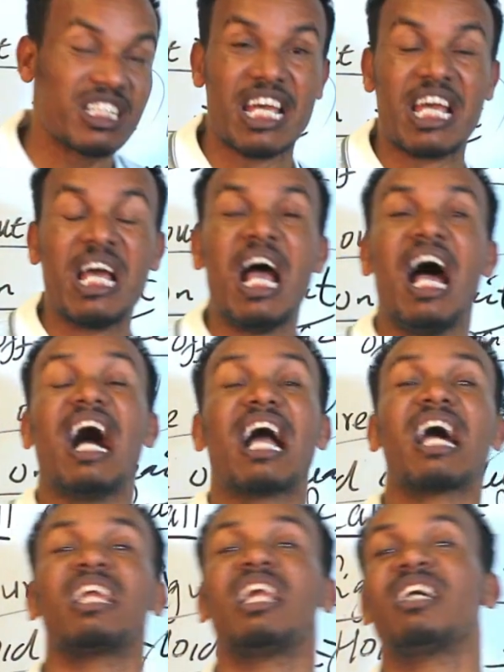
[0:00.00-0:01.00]
say. I
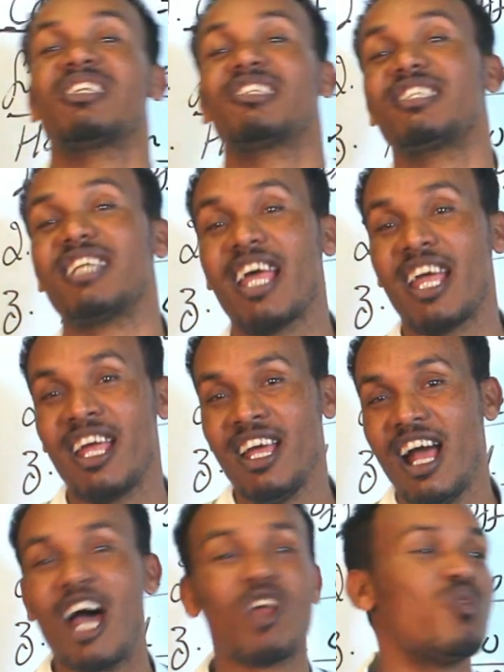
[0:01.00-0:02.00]
got a lot to say.
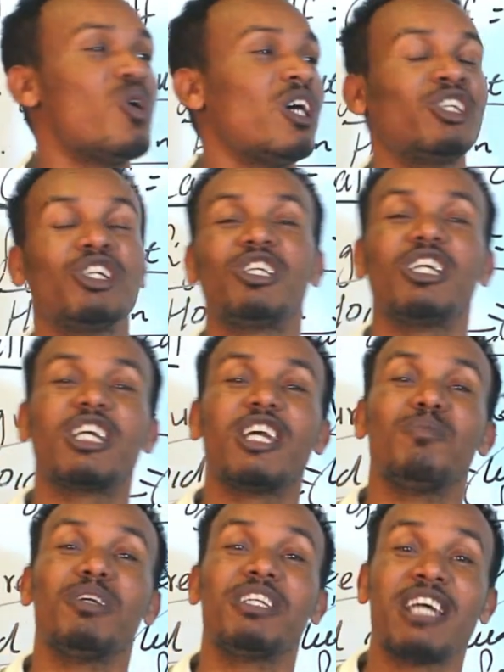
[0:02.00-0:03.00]
I don't want you to
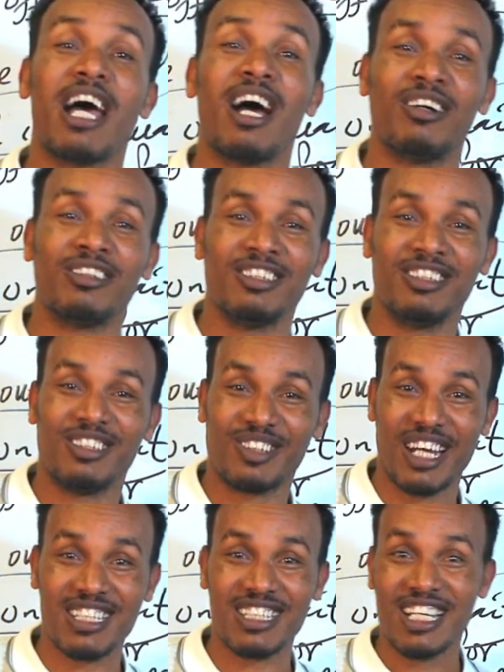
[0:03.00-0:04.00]
keep me down,
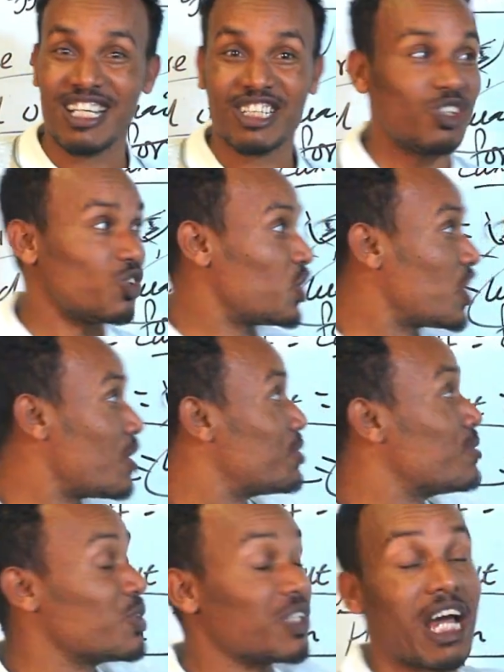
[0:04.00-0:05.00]
right? So to keep
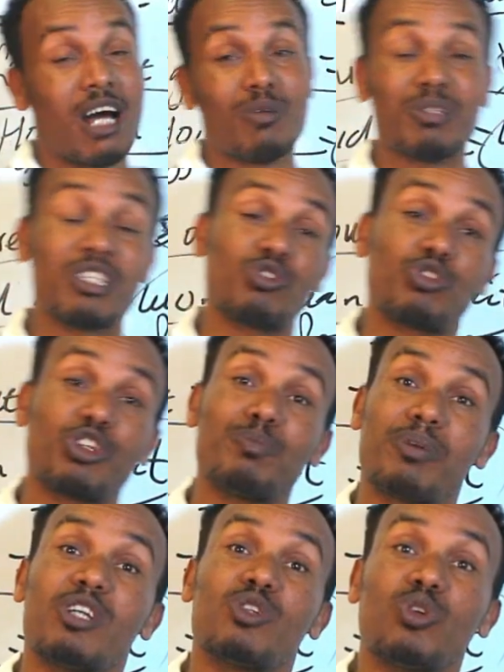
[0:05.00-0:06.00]
someone down means to
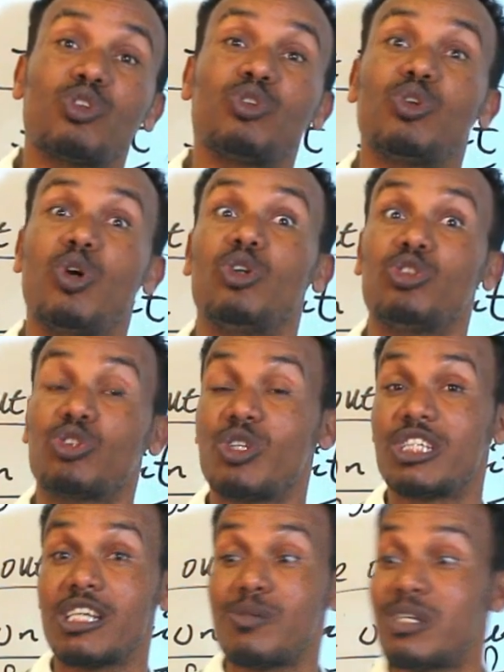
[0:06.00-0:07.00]
repress or to control
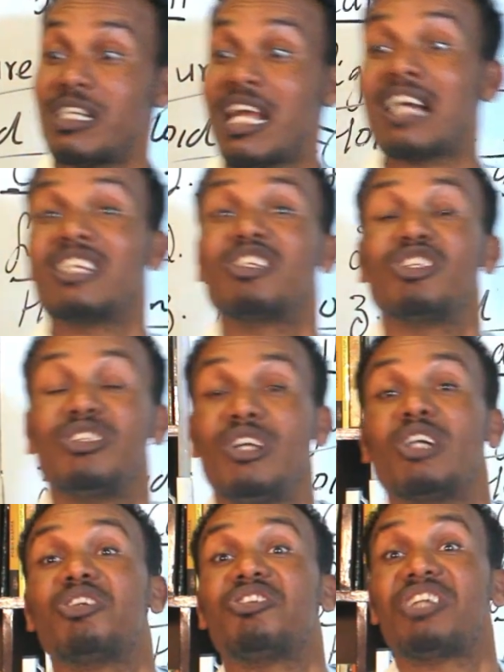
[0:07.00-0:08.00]
someone not to
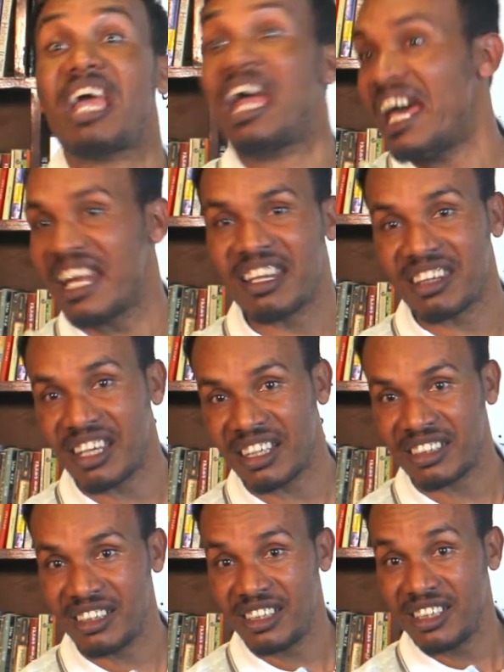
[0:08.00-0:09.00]
not to say anything.
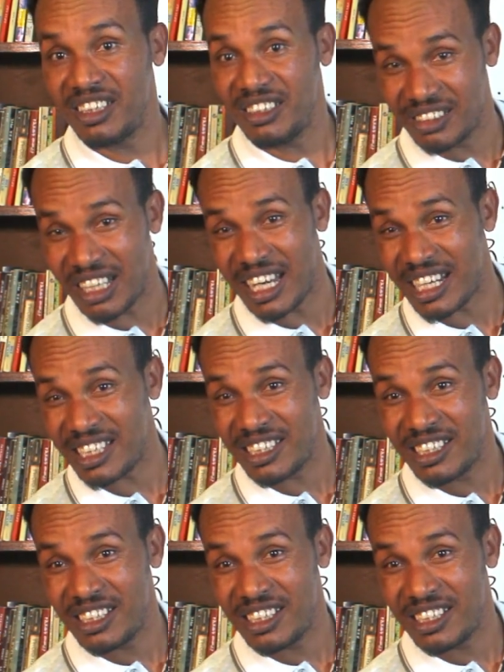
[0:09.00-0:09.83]
You got it?